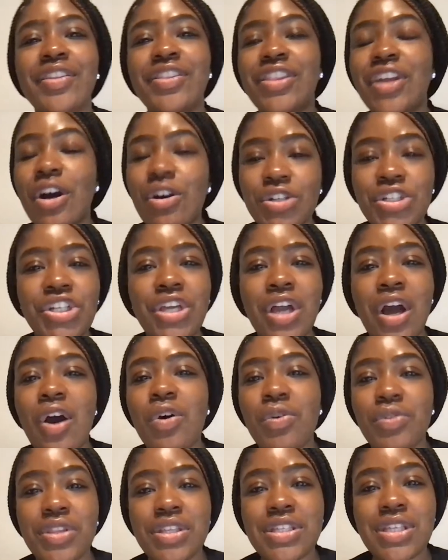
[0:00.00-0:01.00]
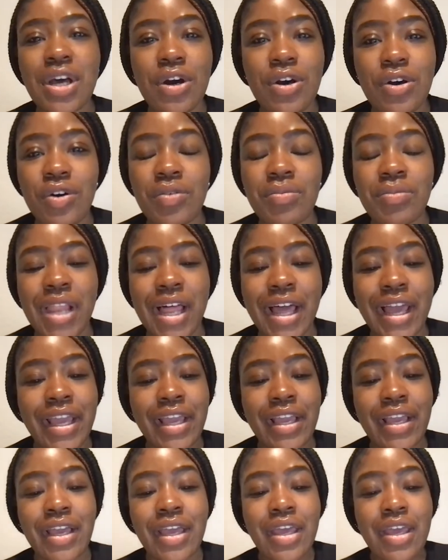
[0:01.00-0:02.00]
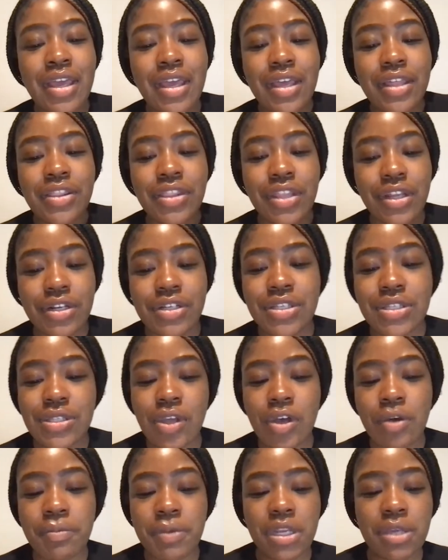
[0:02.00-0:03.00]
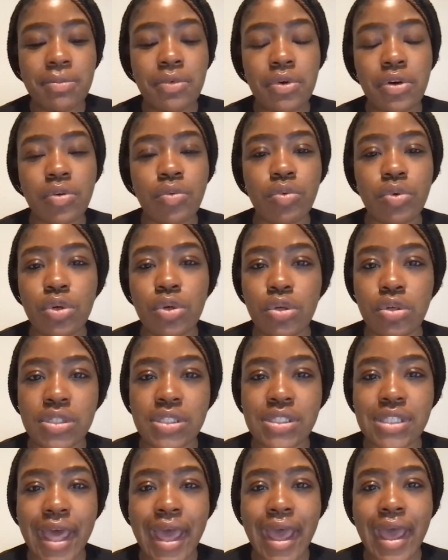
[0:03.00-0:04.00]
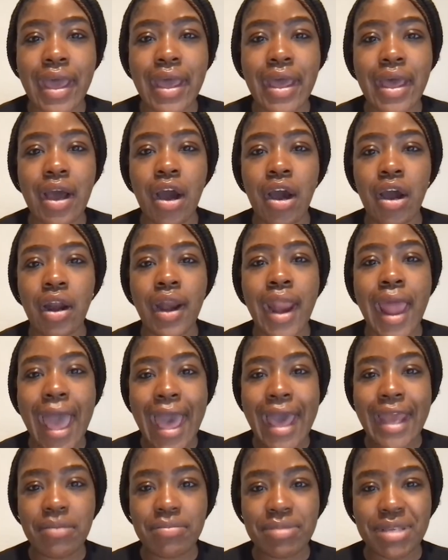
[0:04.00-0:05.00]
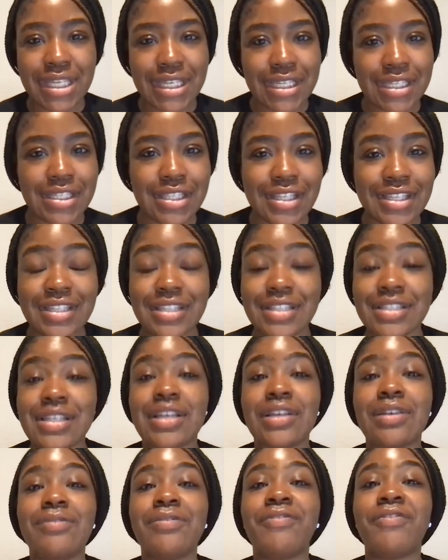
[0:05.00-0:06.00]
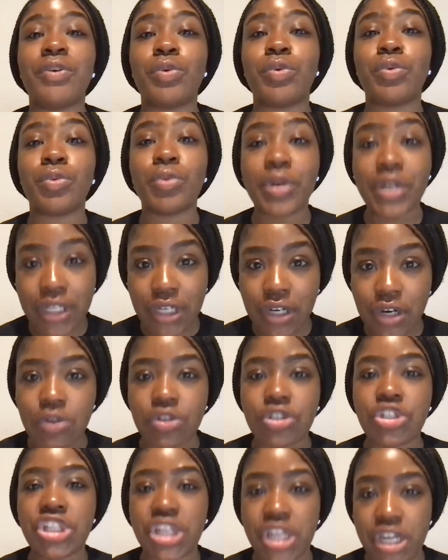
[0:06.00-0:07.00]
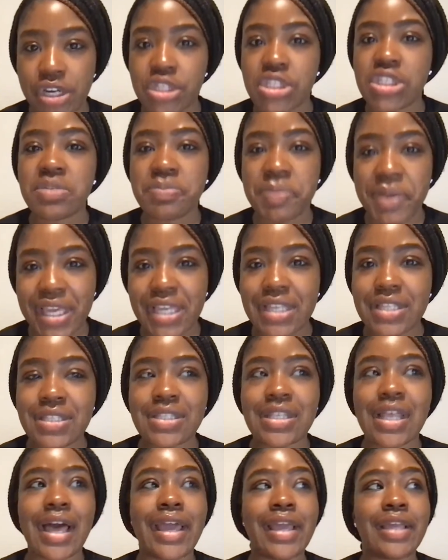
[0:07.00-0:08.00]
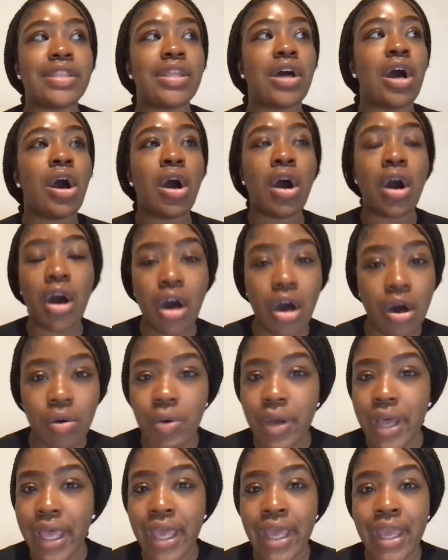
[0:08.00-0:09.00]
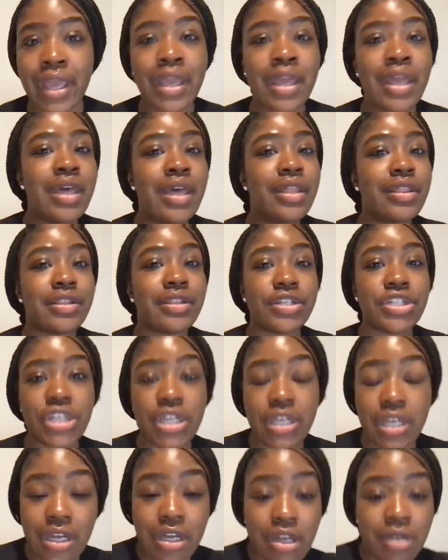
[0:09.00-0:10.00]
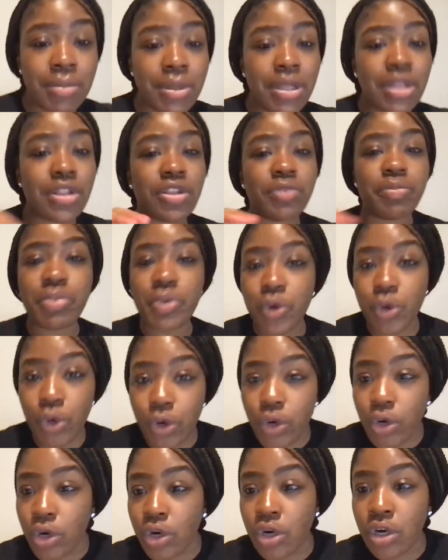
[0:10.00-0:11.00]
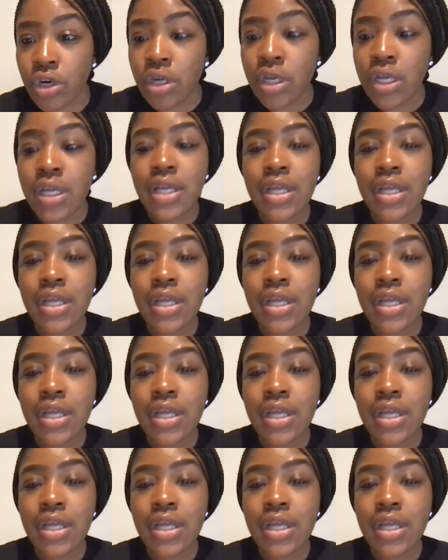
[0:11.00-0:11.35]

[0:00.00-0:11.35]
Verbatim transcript: though she owned this home, like there's so many more rules that are added because this is a for real shared space, like the hallway, the gym, the pool,